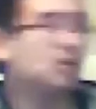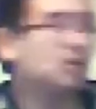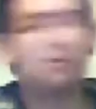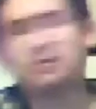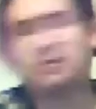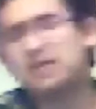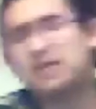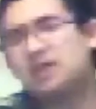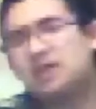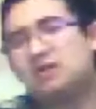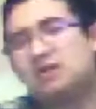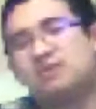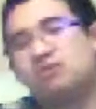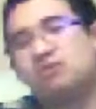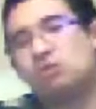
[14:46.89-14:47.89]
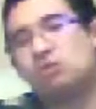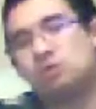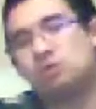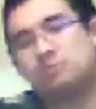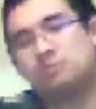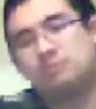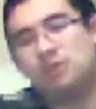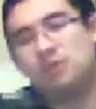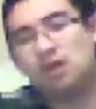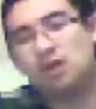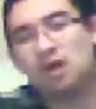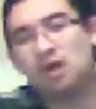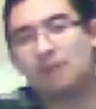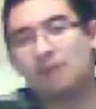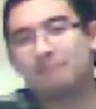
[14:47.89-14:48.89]
well technically four.
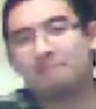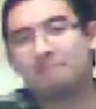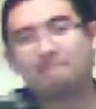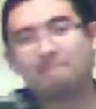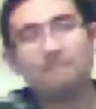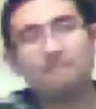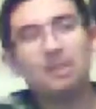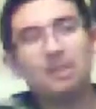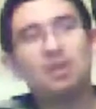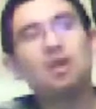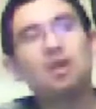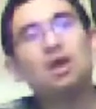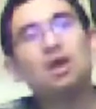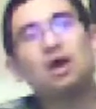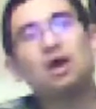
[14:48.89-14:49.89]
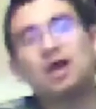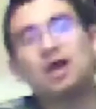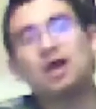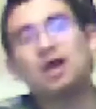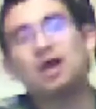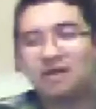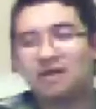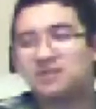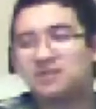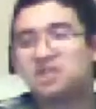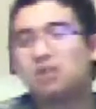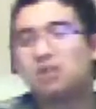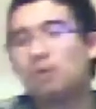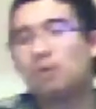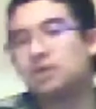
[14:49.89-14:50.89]
Um, I I'd love to
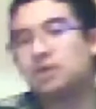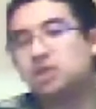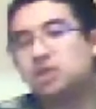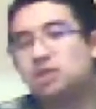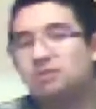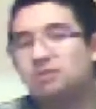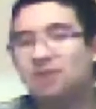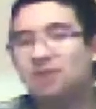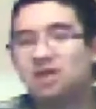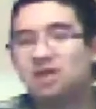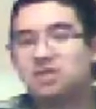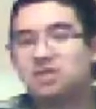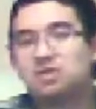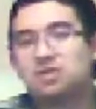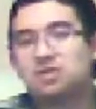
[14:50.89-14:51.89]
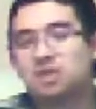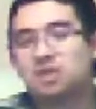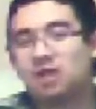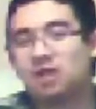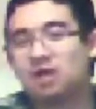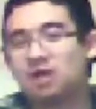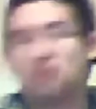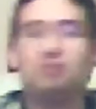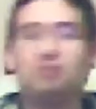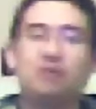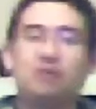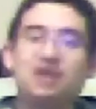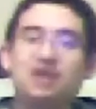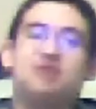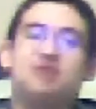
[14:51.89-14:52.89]
see one or two new modes because you know
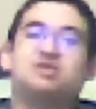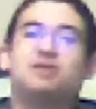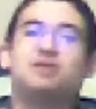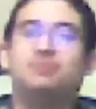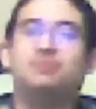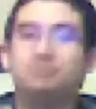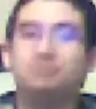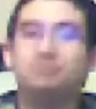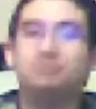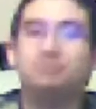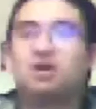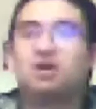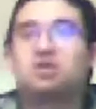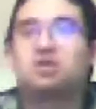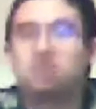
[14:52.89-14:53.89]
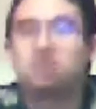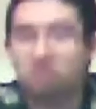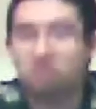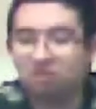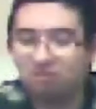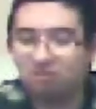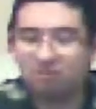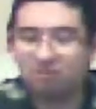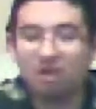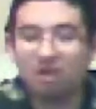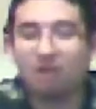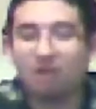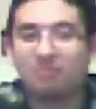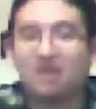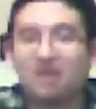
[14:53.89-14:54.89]
we need some fresh
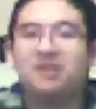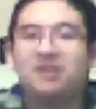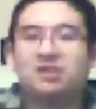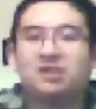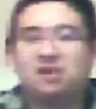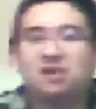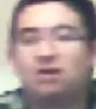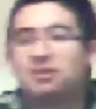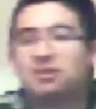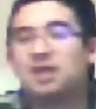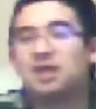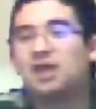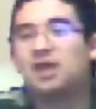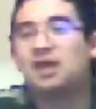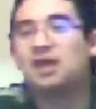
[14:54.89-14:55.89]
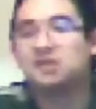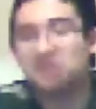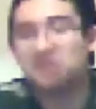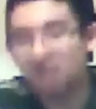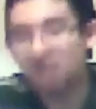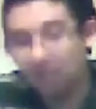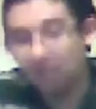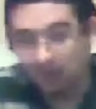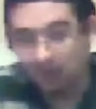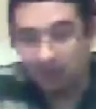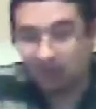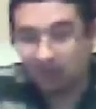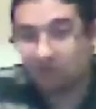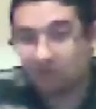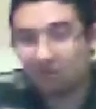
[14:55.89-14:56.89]
uh, play styles, I guess.
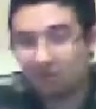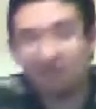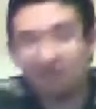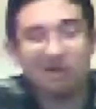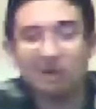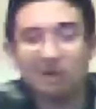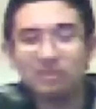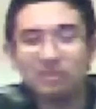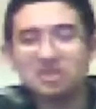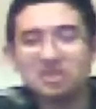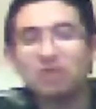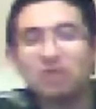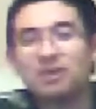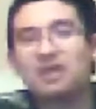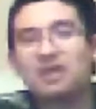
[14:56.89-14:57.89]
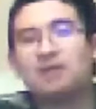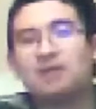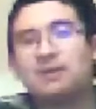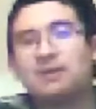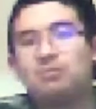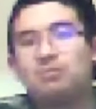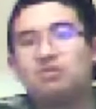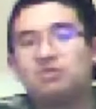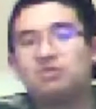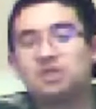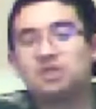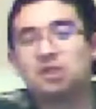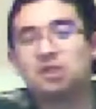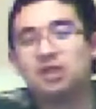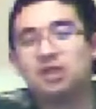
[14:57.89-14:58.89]
And I, I, I want to see what they come up with,
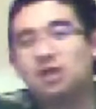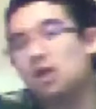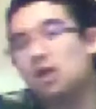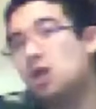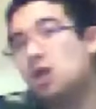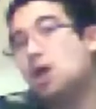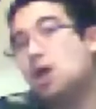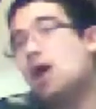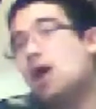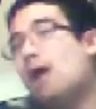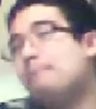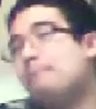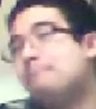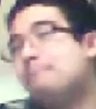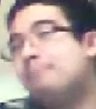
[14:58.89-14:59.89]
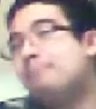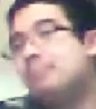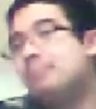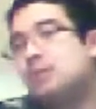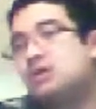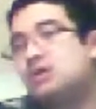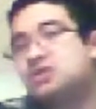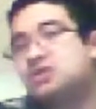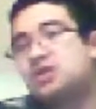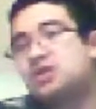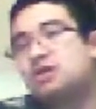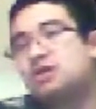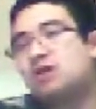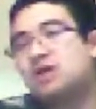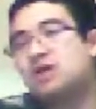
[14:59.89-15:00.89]
honestly. Because, um, you
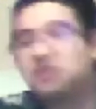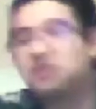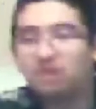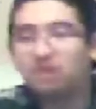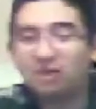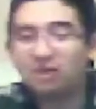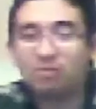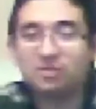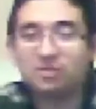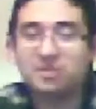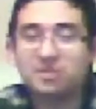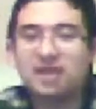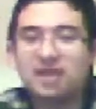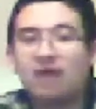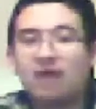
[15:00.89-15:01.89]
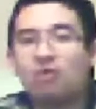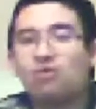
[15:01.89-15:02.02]
know, I do like what's there